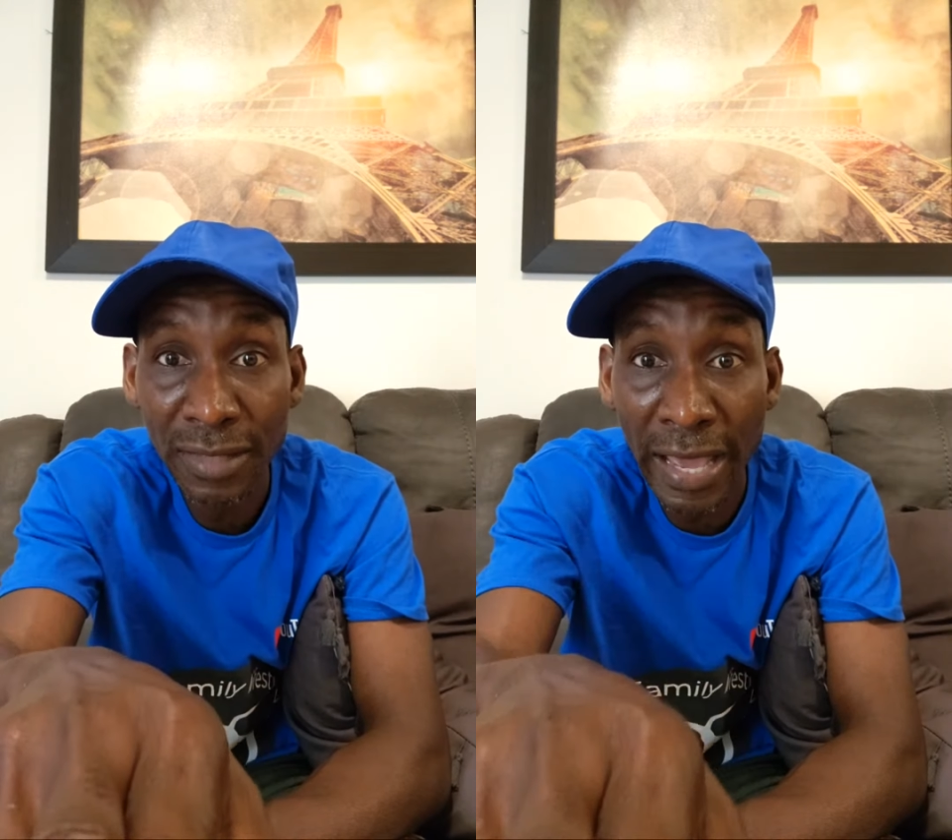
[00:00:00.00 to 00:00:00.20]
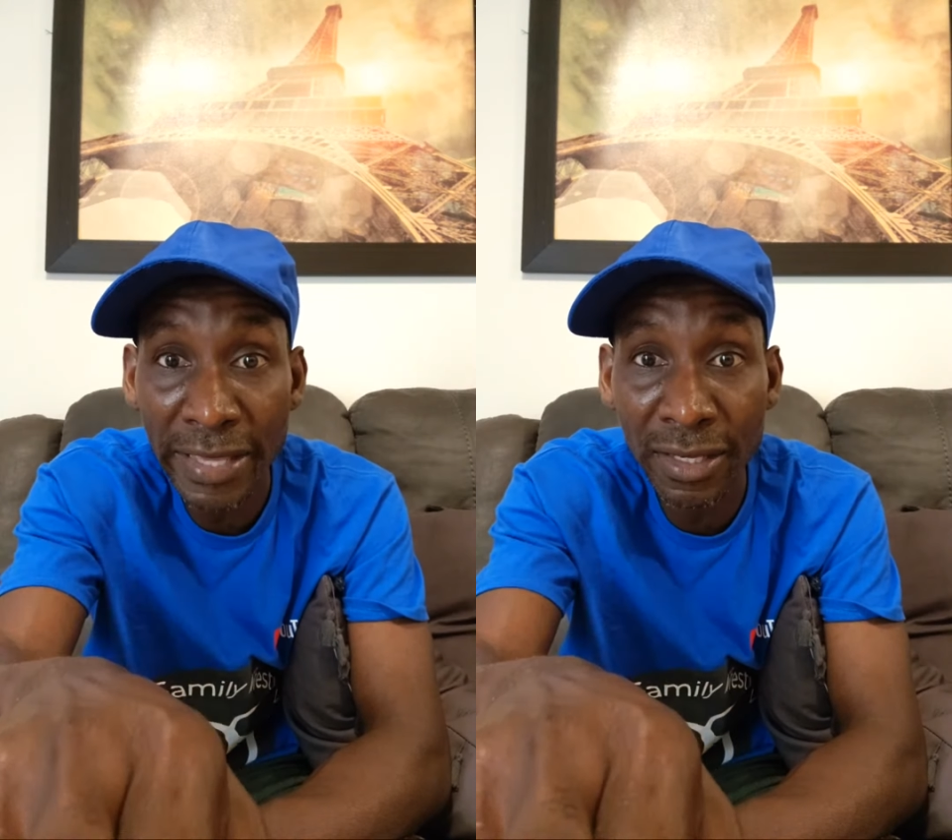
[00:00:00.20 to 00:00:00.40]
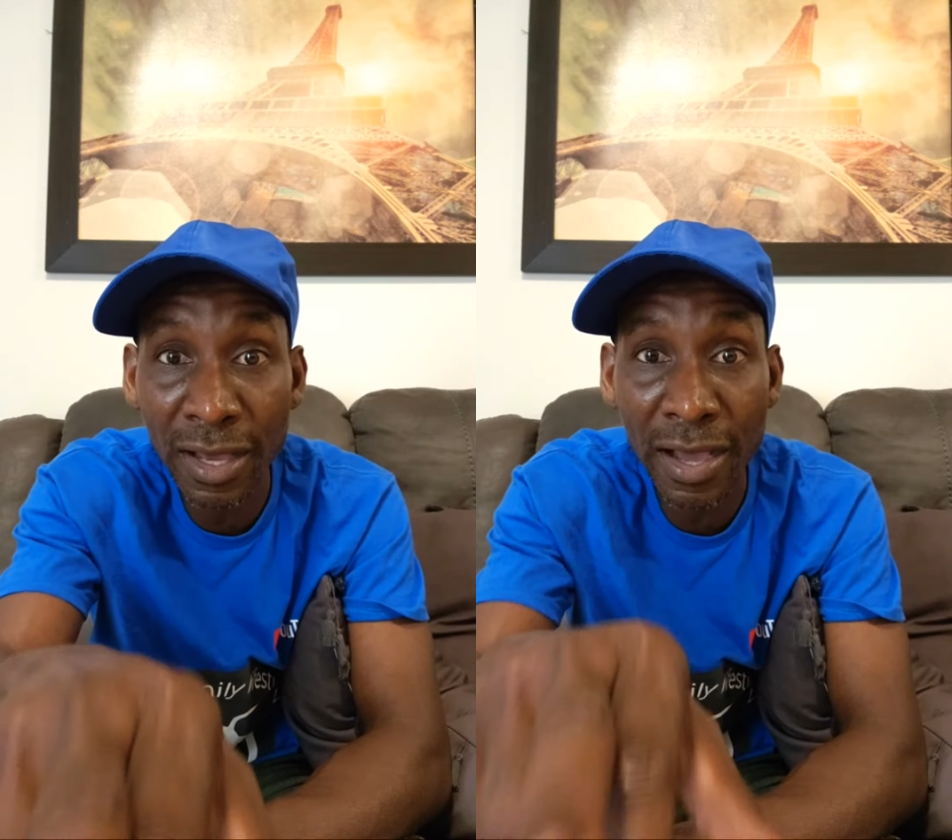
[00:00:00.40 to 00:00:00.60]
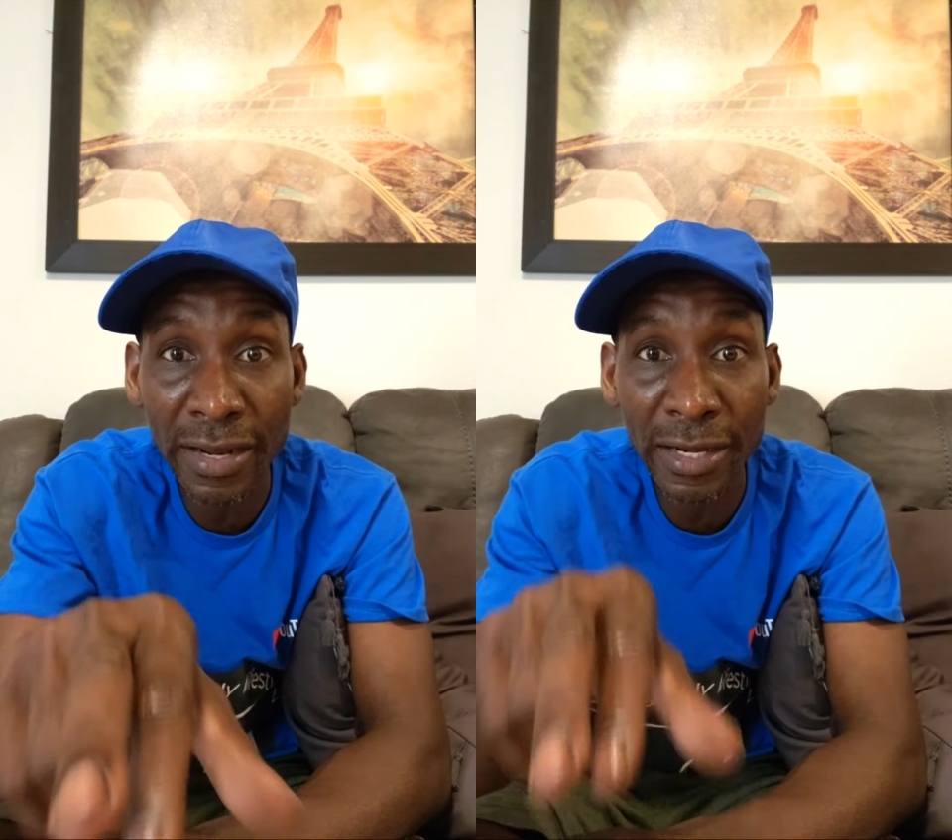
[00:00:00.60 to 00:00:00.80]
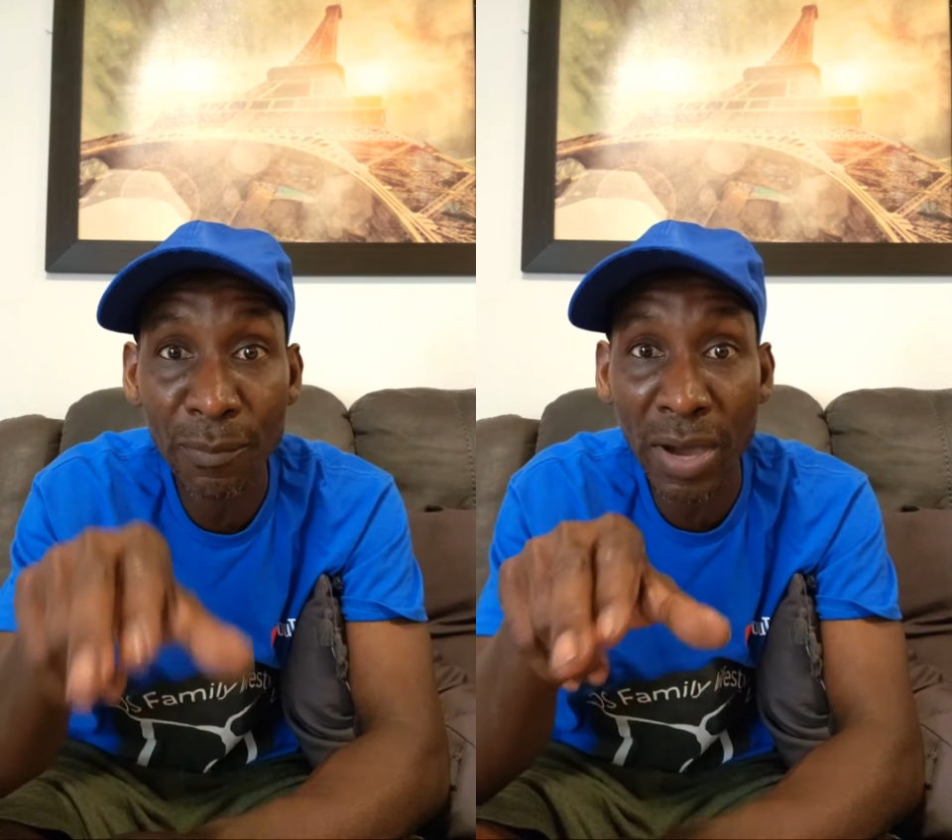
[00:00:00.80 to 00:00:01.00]
icon
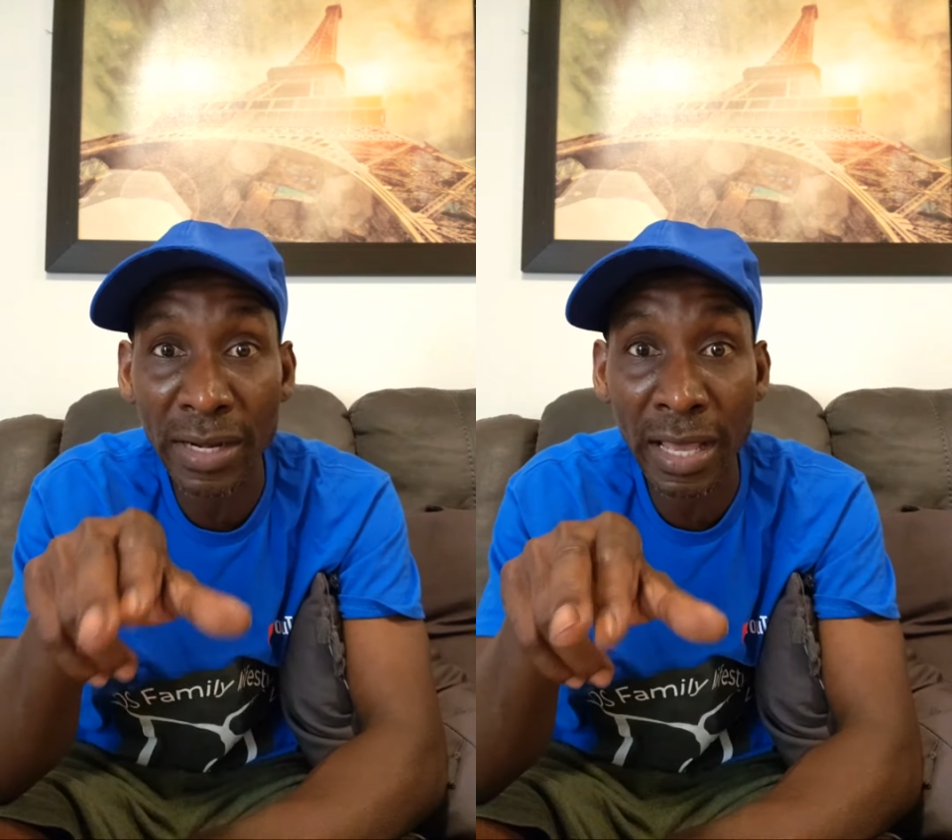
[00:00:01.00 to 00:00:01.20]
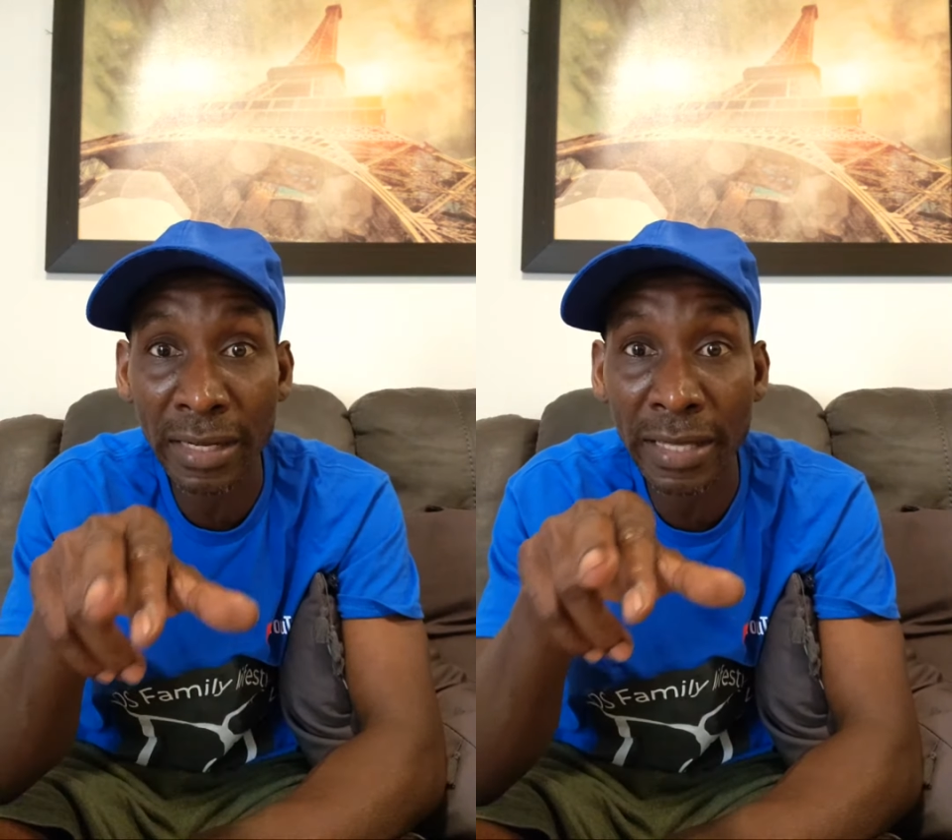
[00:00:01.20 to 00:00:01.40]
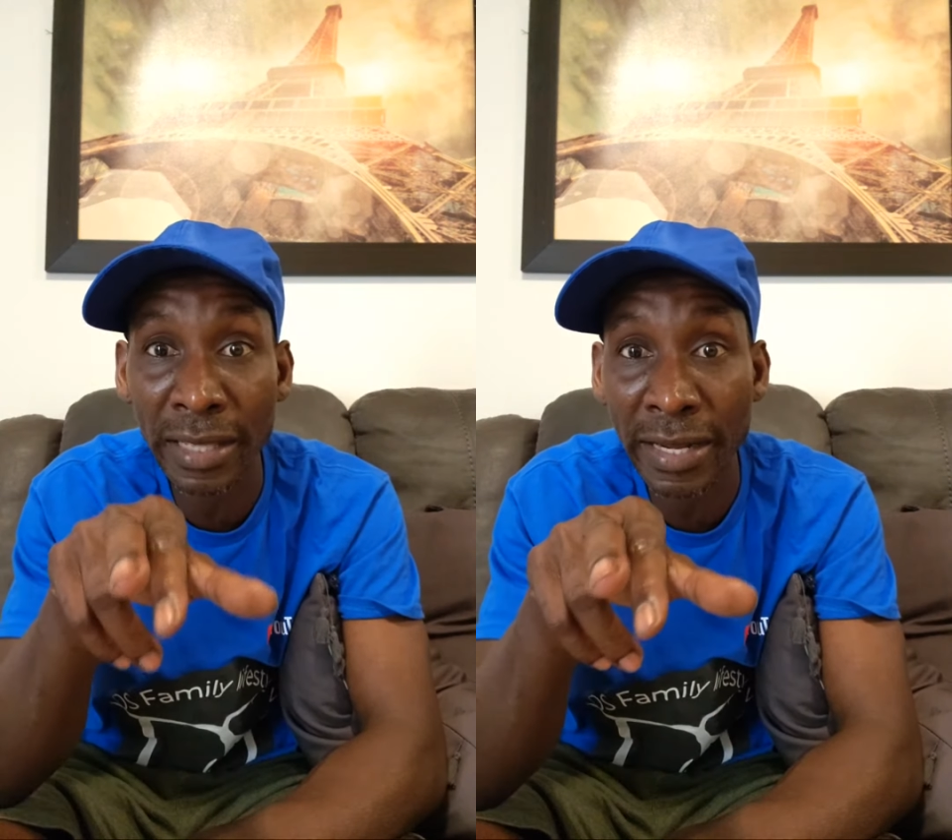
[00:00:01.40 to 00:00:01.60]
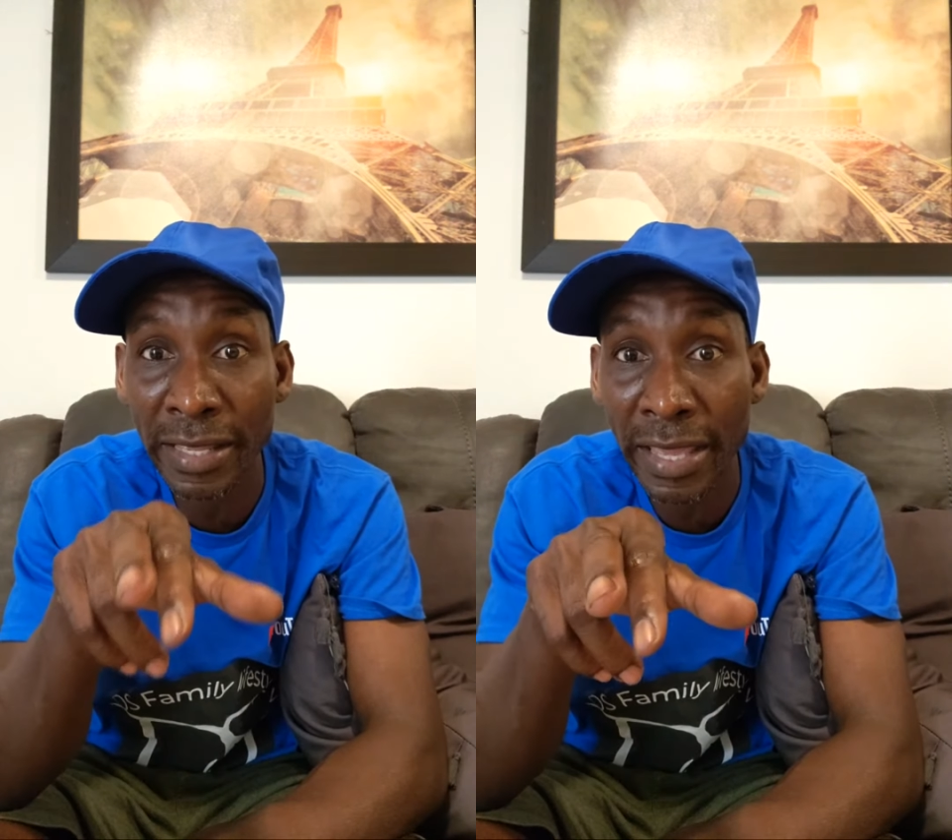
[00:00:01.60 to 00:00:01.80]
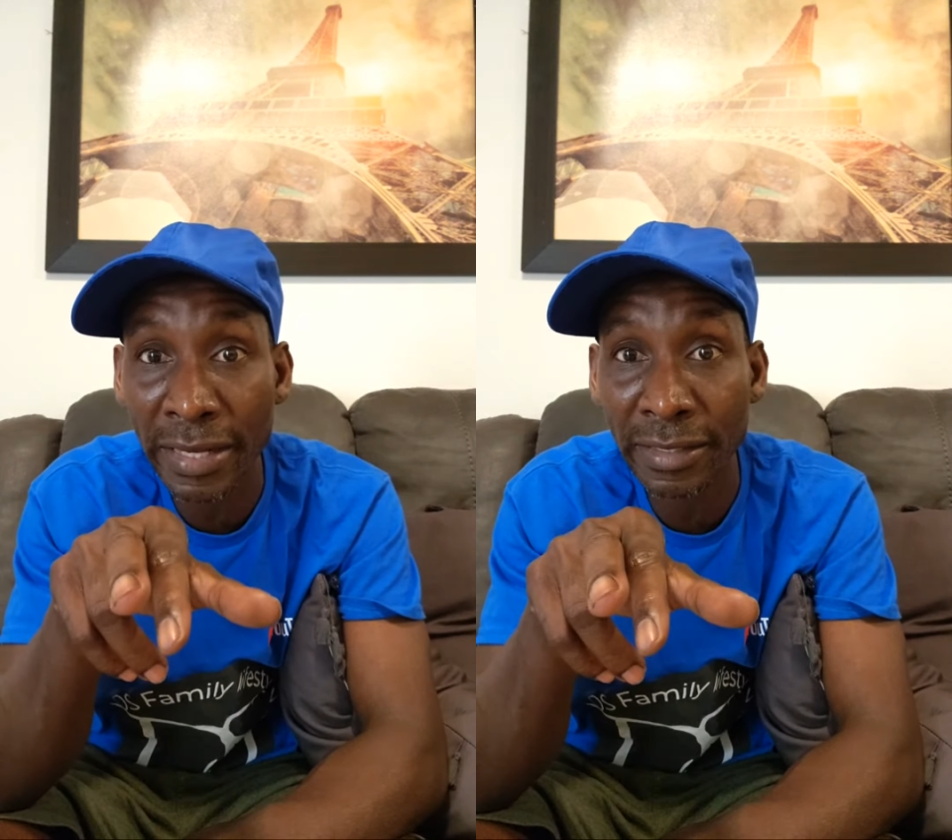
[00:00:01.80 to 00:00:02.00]
at the bottom, at
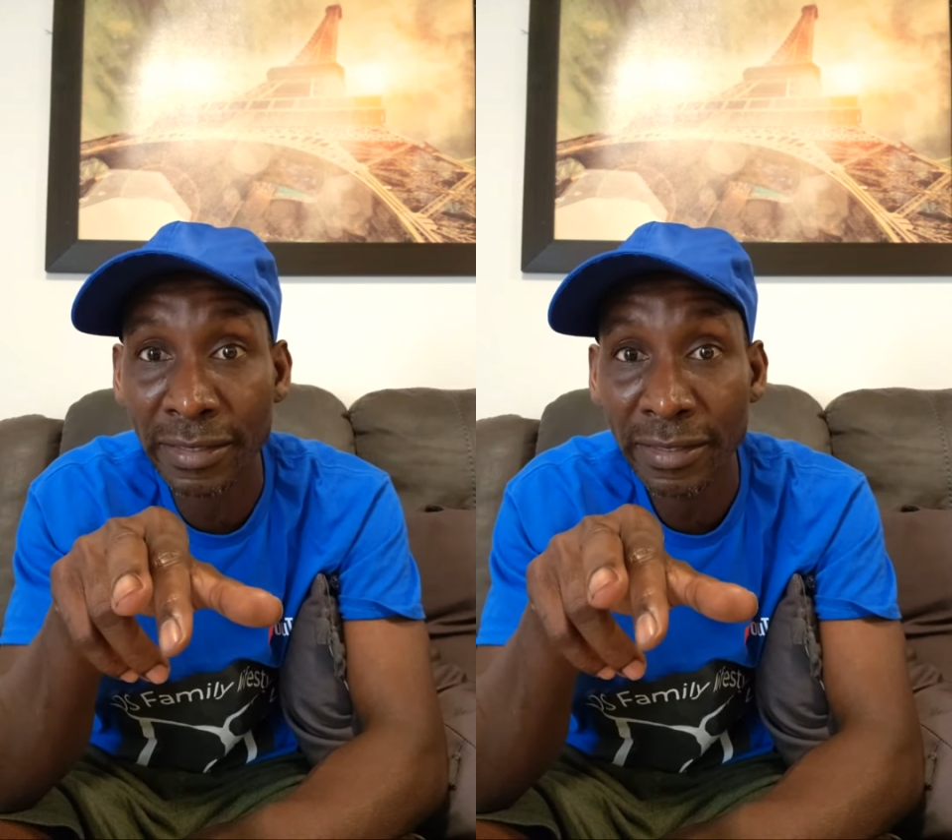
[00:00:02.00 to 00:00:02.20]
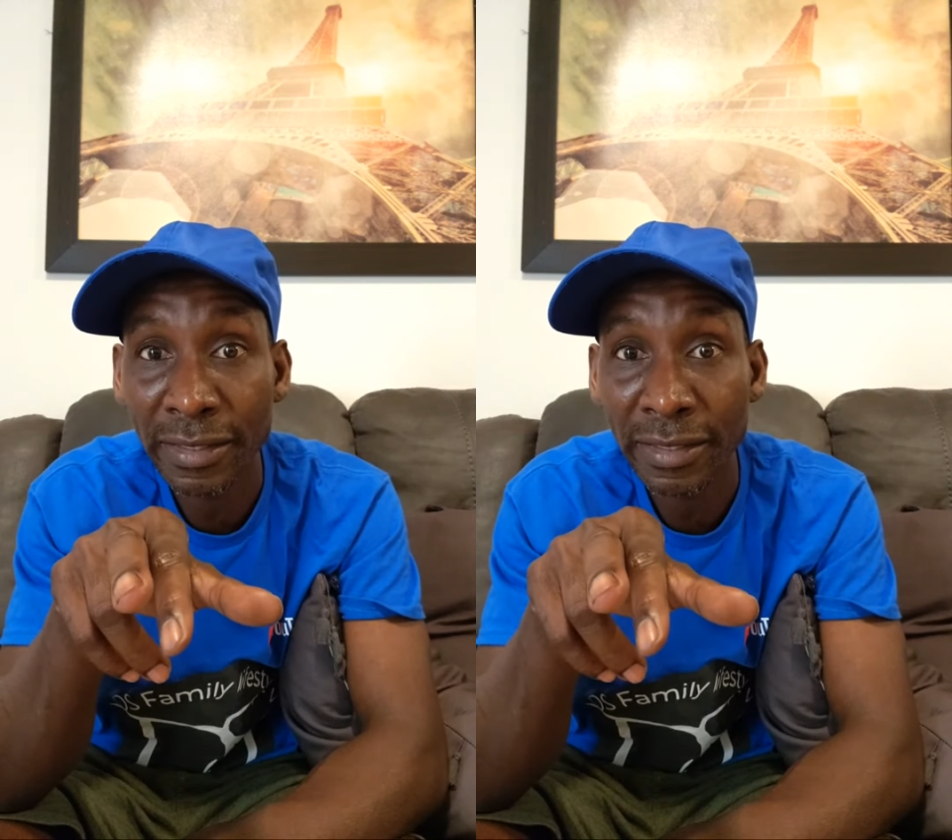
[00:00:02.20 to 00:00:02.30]
the end,